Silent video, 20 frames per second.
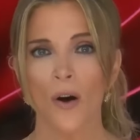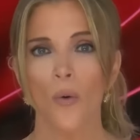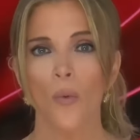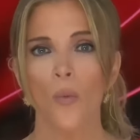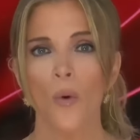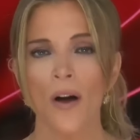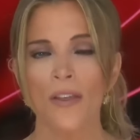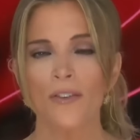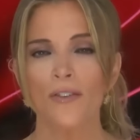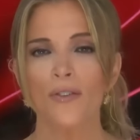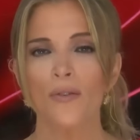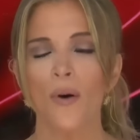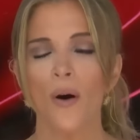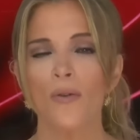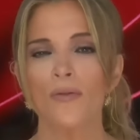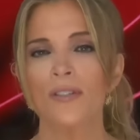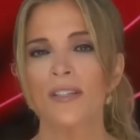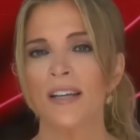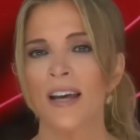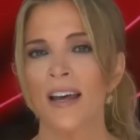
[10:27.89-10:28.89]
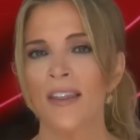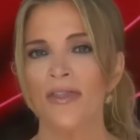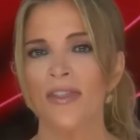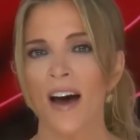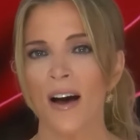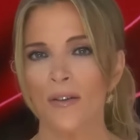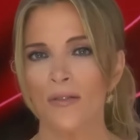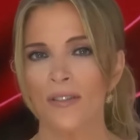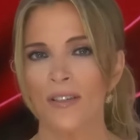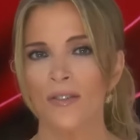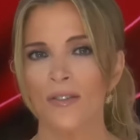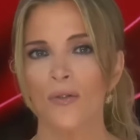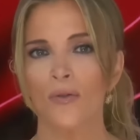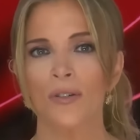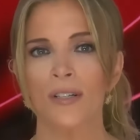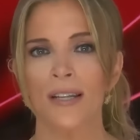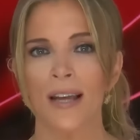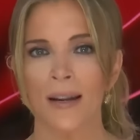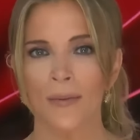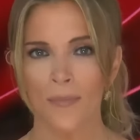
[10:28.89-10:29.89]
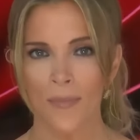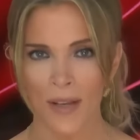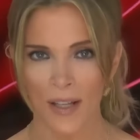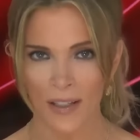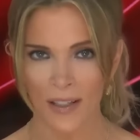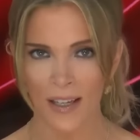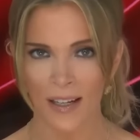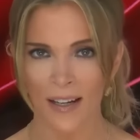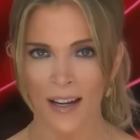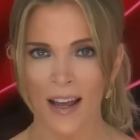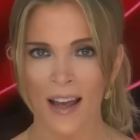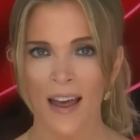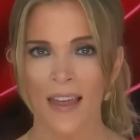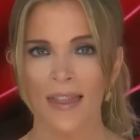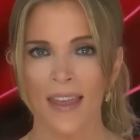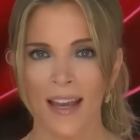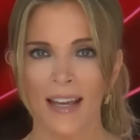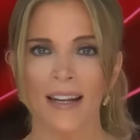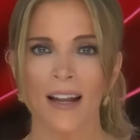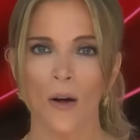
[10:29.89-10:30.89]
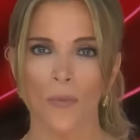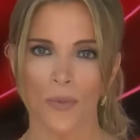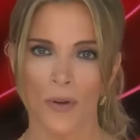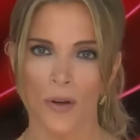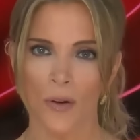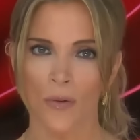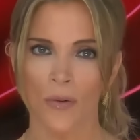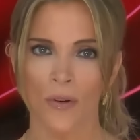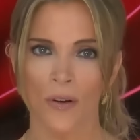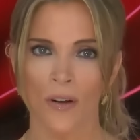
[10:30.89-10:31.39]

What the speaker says: Whether you owe $10,000 or $10 million, they can help you.